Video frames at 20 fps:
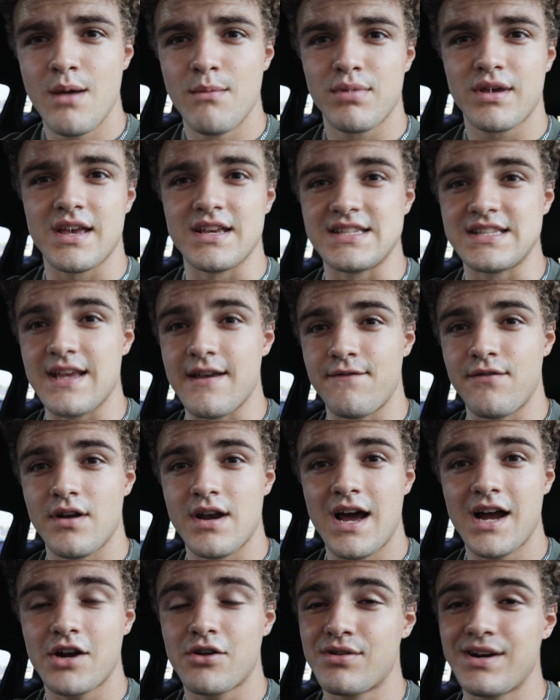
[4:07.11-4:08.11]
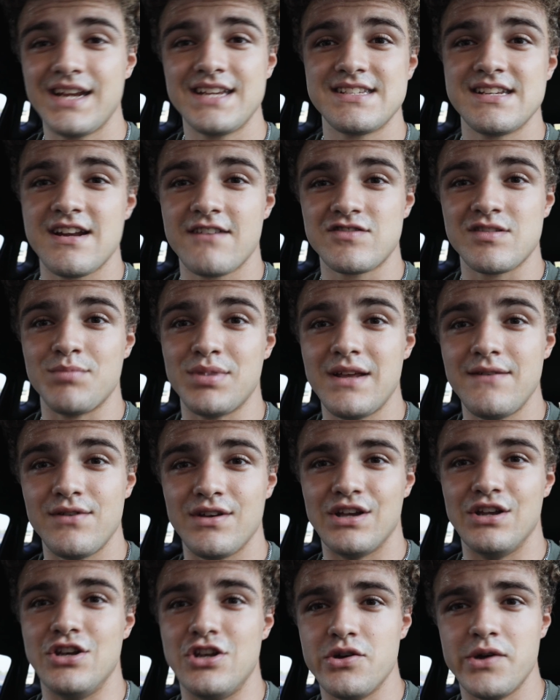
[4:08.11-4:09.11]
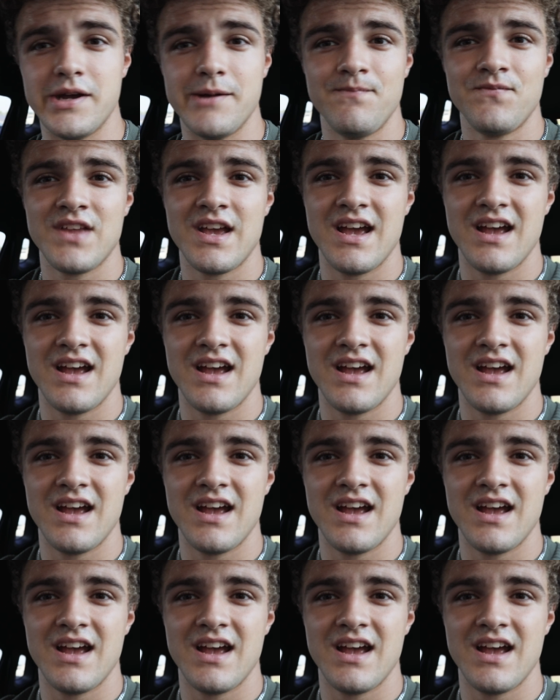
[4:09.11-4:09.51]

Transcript: because if you're not crazy enough to believe you can do it,